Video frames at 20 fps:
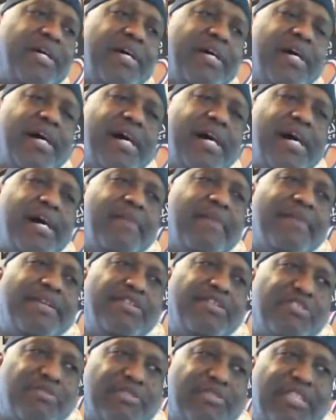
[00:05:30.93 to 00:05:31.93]
I
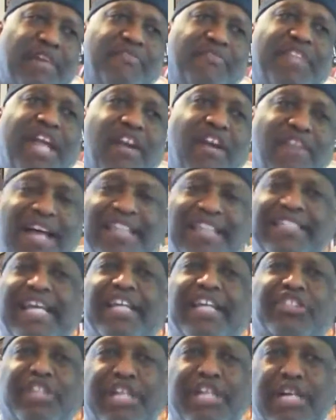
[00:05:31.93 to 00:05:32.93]
do some stuff there, and that's
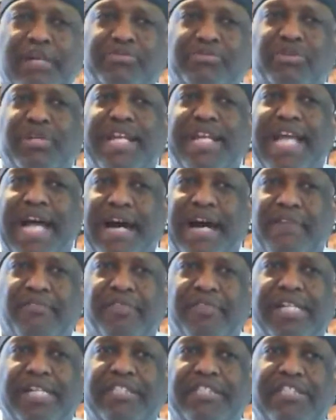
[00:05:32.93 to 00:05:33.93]
actually helped on the
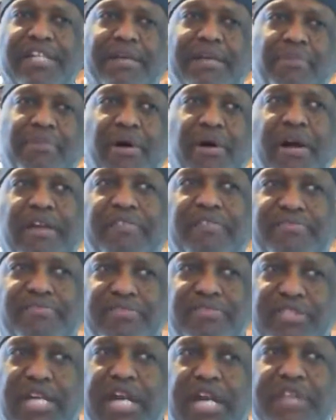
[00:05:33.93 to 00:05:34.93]
outreach, and I'm part of
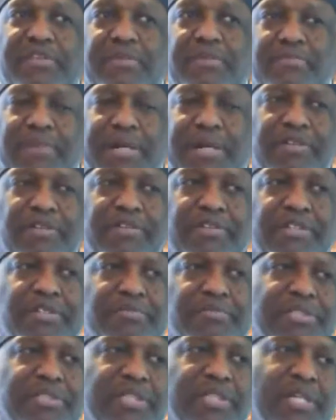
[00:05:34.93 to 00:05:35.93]
other beer
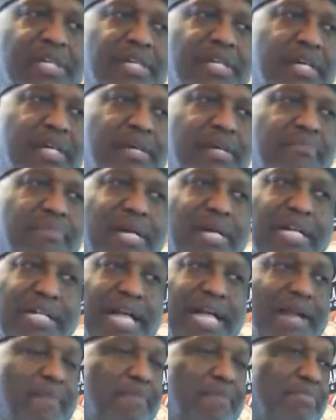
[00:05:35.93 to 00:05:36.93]
groups. But a
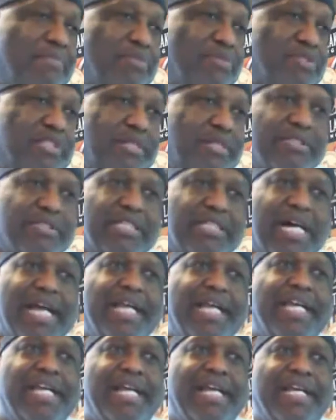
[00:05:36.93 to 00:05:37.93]
lot of people seem to like it.